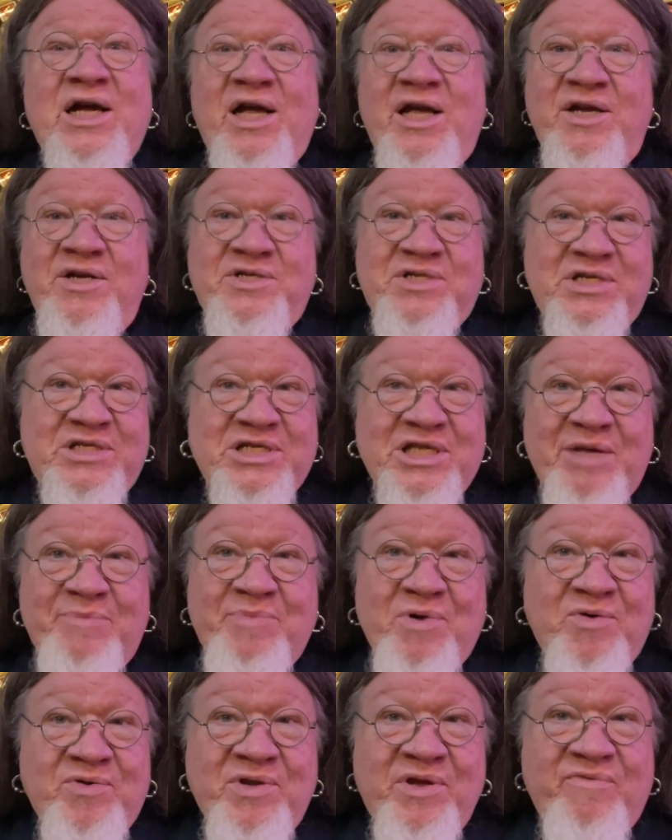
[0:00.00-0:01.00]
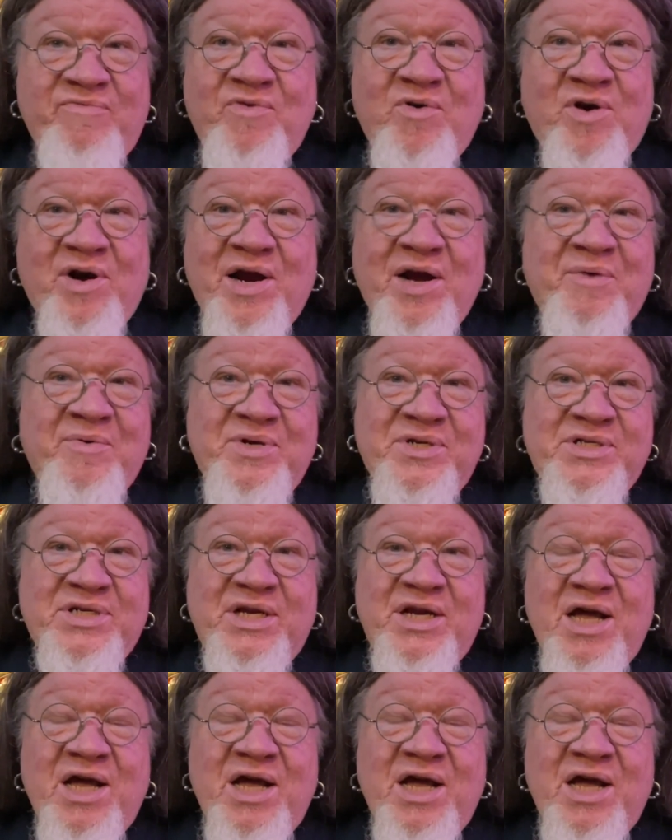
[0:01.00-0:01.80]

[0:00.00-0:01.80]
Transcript: I used to sleep only four hours a